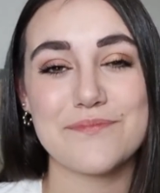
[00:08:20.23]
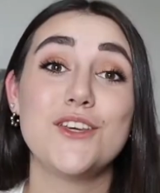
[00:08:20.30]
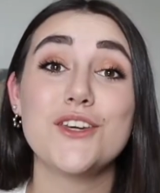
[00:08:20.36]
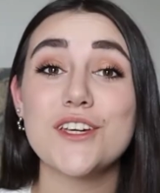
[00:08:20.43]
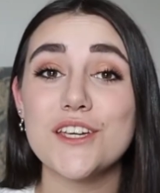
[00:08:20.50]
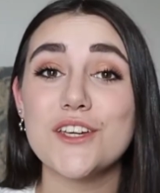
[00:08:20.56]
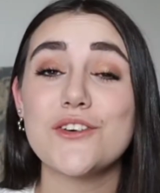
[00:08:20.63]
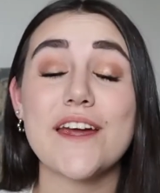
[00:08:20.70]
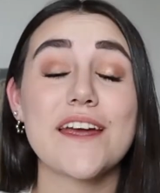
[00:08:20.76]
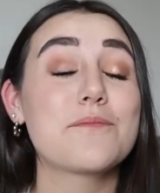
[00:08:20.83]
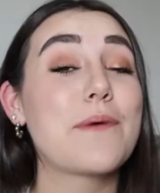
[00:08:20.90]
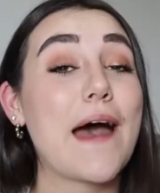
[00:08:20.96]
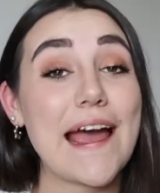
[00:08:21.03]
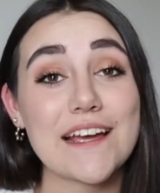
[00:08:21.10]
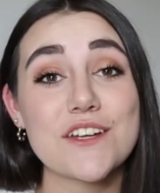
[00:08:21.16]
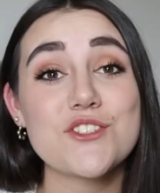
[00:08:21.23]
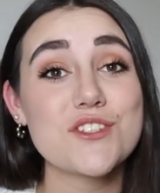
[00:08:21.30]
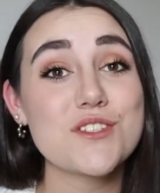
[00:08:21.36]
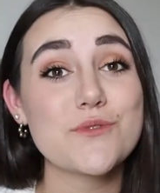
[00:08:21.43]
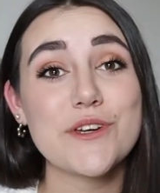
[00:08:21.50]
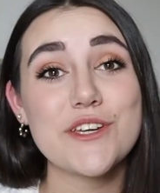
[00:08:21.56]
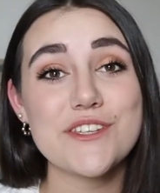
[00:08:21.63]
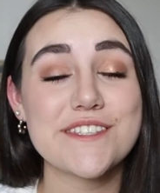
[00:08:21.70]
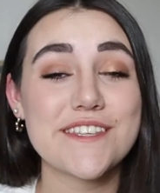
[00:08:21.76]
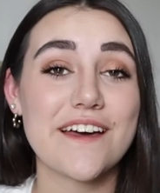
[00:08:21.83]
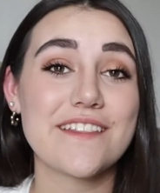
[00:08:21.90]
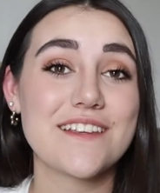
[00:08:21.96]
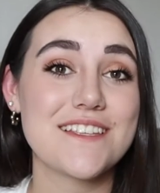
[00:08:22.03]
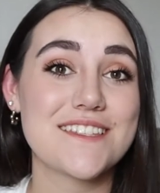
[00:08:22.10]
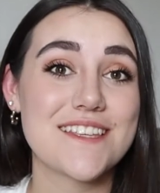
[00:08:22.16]
You can create packages where you
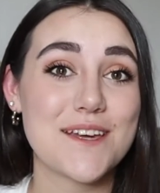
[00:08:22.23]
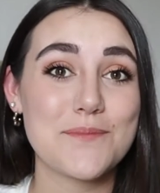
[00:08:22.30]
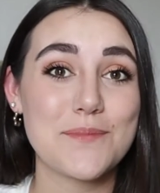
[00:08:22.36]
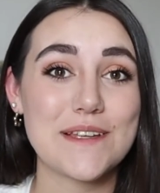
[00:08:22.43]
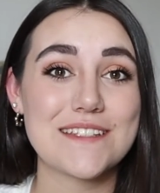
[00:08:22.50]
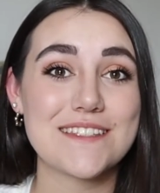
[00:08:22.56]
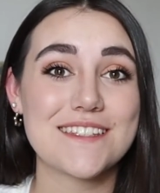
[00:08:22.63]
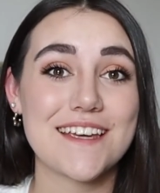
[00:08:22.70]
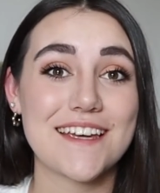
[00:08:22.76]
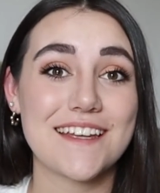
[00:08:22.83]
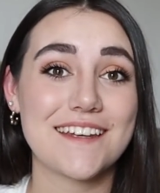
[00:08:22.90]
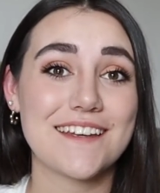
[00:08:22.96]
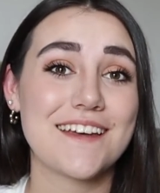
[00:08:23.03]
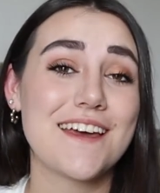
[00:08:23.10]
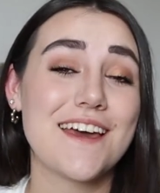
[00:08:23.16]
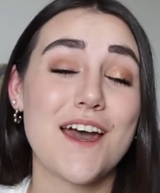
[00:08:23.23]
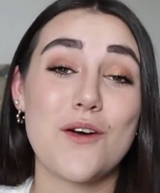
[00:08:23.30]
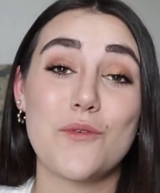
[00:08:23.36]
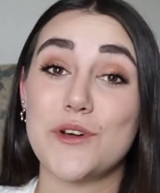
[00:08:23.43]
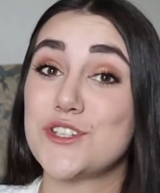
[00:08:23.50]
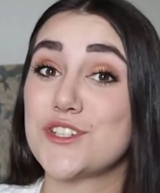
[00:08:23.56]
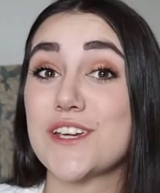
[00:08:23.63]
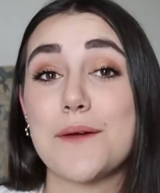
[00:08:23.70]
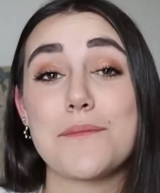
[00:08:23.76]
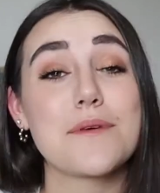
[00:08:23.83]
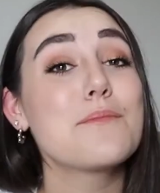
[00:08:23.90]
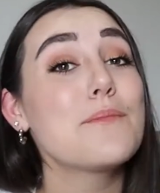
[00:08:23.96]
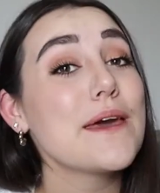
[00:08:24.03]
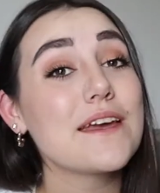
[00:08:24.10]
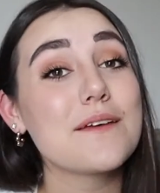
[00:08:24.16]
sell these templates in, which can be
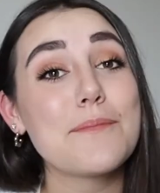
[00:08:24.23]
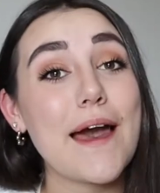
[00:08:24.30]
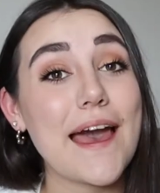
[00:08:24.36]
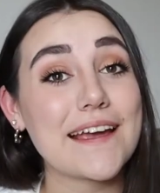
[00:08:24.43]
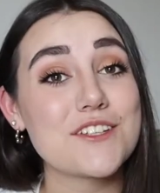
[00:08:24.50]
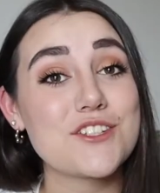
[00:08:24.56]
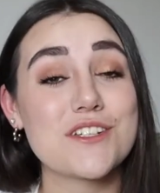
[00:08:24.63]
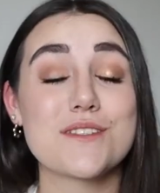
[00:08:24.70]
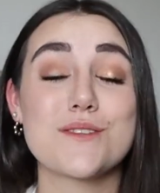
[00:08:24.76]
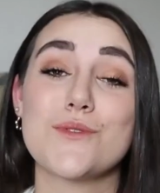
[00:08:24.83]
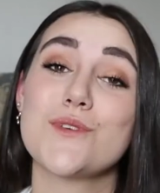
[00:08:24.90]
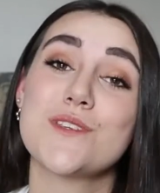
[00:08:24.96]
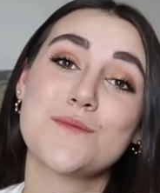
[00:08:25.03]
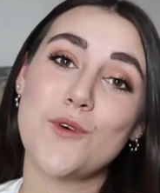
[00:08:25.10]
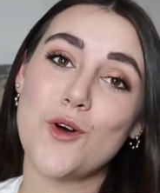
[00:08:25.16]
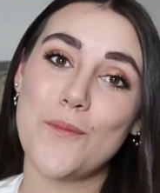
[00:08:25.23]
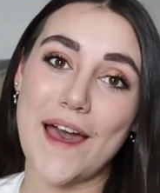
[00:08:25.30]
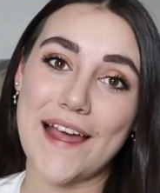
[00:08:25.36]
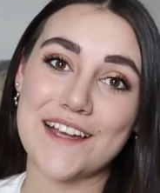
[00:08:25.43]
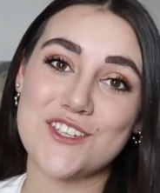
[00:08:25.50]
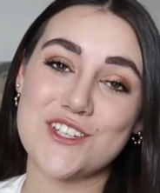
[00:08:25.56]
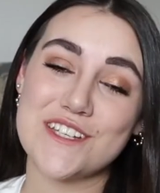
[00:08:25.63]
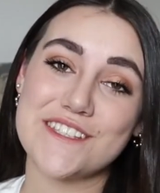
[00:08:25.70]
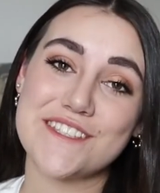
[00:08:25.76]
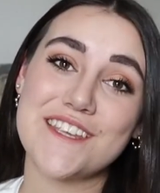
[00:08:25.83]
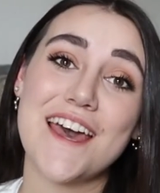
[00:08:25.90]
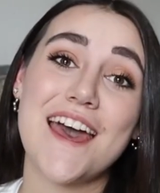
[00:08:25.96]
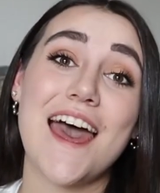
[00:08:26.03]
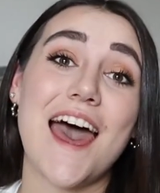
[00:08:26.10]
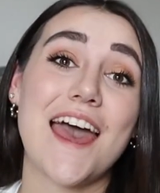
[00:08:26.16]
big packages or small packages.
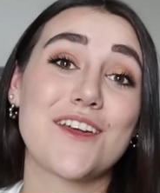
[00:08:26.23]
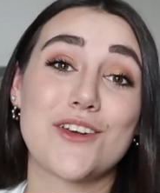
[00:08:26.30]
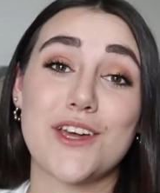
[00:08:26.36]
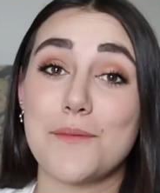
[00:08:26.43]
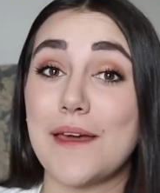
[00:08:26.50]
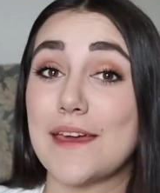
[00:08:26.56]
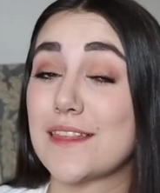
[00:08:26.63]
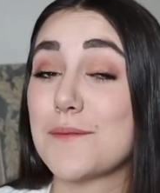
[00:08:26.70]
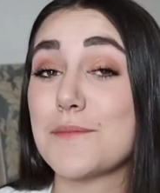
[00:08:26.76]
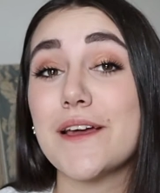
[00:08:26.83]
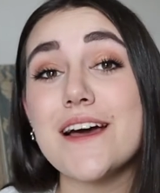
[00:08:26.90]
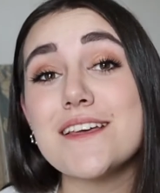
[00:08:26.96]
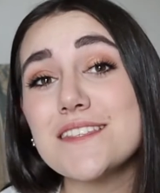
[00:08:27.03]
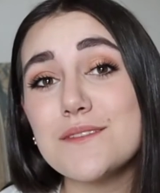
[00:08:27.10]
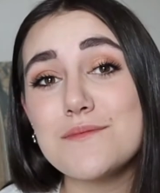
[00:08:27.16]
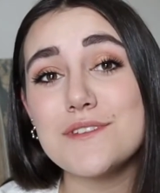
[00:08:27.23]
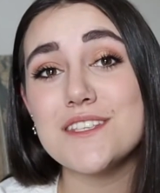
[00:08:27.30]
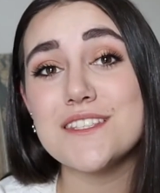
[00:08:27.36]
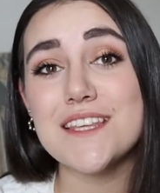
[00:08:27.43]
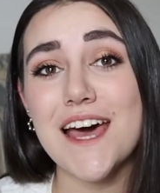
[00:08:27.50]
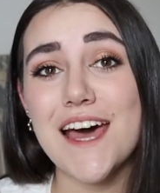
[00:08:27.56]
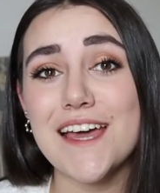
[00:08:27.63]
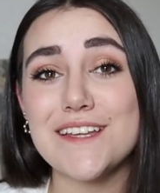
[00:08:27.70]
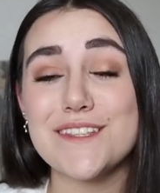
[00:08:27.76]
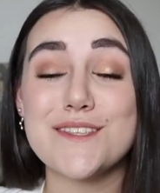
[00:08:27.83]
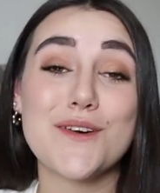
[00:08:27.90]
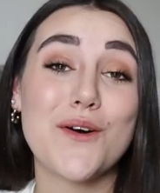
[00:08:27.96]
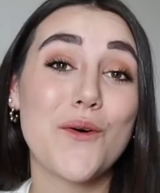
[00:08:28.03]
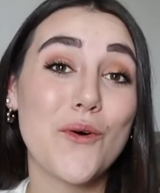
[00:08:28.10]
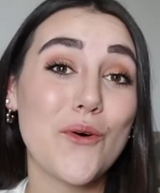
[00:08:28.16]
You can make them custom designs
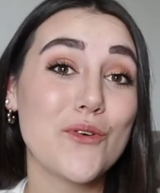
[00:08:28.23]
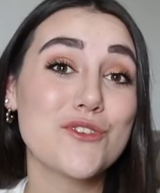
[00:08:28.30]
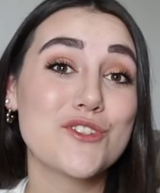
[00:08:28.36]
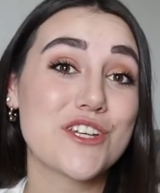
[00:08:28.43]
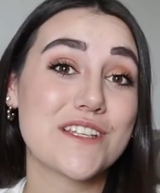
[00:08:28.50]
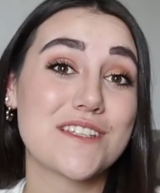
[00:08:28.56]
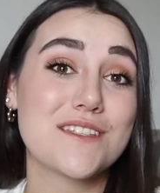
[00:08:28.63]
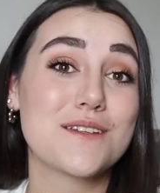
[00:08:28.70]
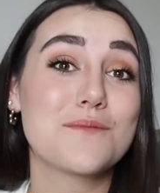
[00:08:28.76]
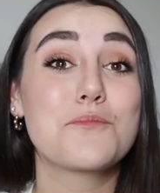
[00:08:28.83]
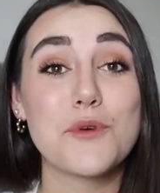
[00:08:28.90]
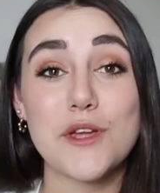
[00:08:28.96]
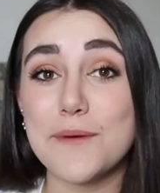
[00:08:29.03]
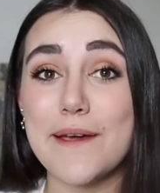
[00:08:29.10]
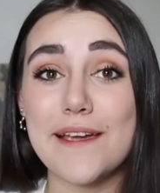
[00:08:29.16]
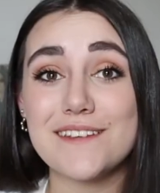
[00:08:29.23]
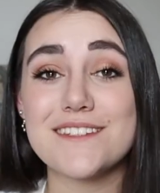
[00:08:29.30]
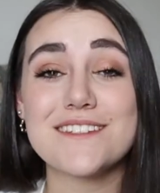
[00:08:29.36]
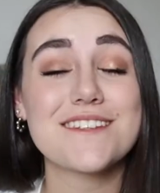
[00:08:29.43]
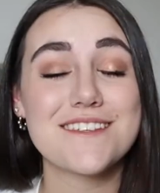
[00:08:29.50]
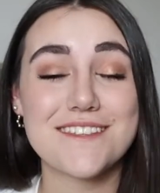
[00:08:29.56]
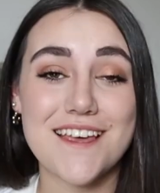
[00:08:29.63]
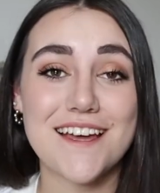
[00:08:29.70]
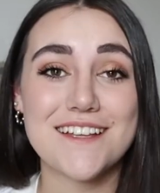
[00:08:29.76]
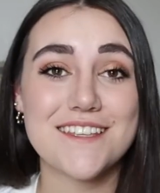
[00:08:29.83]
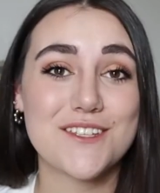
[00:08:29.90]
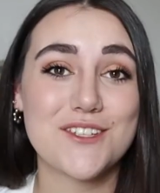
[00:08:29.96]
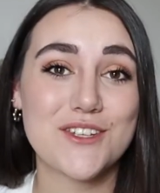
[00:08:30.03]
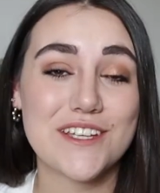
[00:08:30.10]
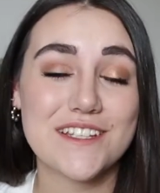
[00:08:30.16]
or just pre-made designs
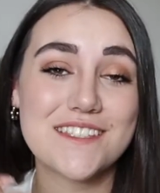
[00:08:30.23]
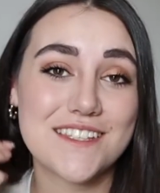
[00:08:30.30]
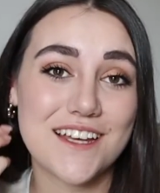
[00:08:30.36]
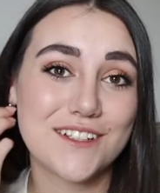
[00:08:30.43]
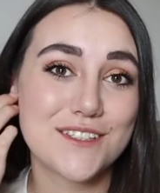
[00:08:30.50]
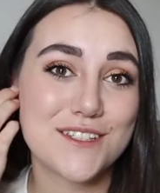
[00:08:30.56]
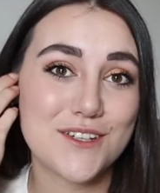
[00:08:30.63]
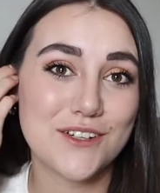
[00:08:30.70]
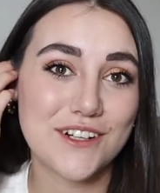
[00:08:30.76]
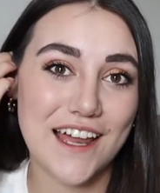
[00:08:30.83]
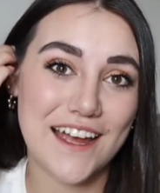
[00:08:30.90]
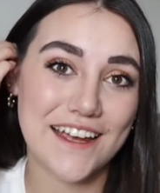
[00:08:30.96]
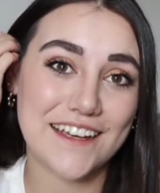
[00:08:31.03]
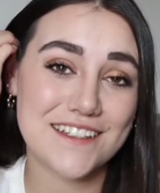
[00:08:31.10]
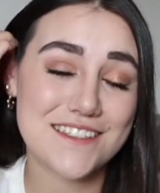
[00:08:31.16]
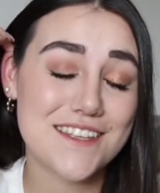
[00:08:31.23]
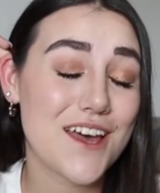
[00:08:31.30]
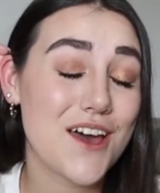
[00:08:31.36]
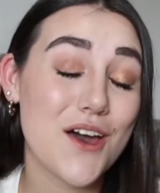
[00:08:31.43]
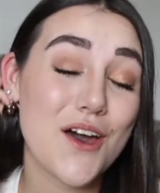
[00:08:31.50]
that you can sell to your clients.